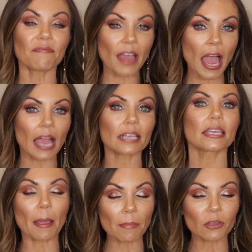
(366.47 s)

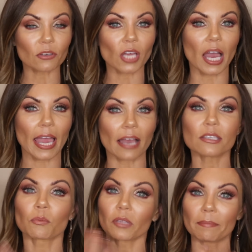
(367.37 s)
fact, my mother-in-law
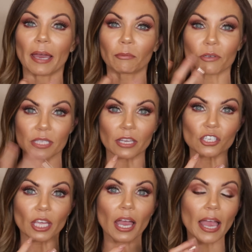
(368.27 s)
has really bad
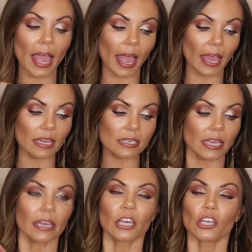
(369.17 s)
rosacea and
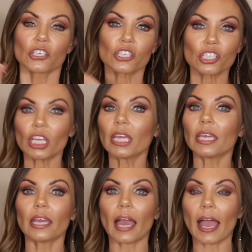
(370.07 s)

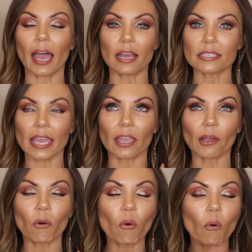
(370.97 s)
she has a
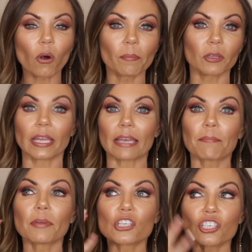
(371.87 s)
horrible, like
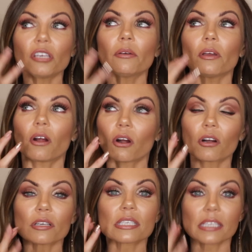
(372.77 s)
she,
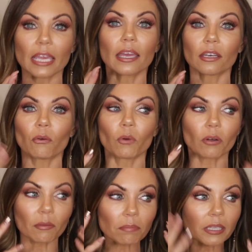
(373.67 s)
her skin will
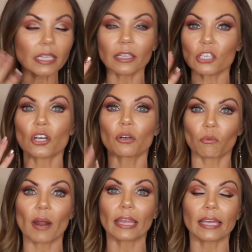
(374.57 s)
completely turn
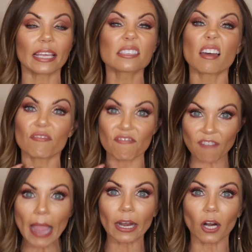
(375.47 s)
red, like it's on
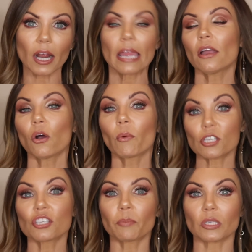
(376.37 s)
fire
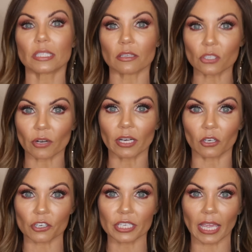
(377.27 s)
when she puts sunscreen
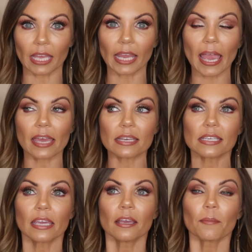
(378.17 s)
on her skin. And